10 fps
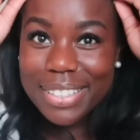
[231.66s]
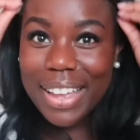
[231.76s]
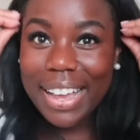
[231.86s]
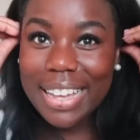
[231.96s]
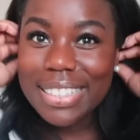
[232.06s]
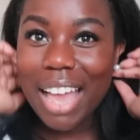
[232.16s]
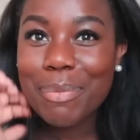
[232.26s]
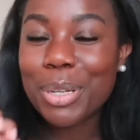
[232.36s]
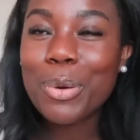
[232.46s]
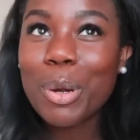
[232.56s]
So yeah, guys, I've
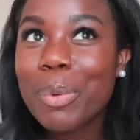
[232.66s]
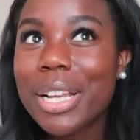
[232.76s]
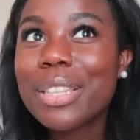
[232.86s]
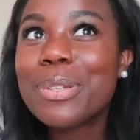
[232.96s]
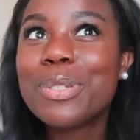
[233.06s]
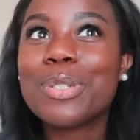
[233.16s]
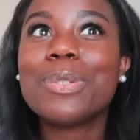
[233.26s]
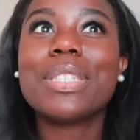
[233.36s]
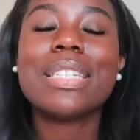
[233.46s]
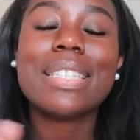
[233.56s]
been incorporating those
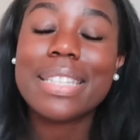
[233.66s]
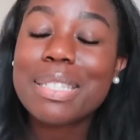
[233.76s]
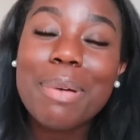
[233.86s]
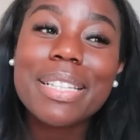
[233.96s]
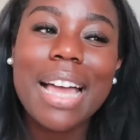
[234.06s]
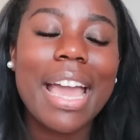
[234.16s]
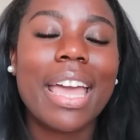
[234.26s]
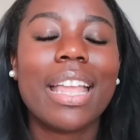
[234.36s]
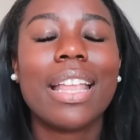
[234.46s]
juices into my diet.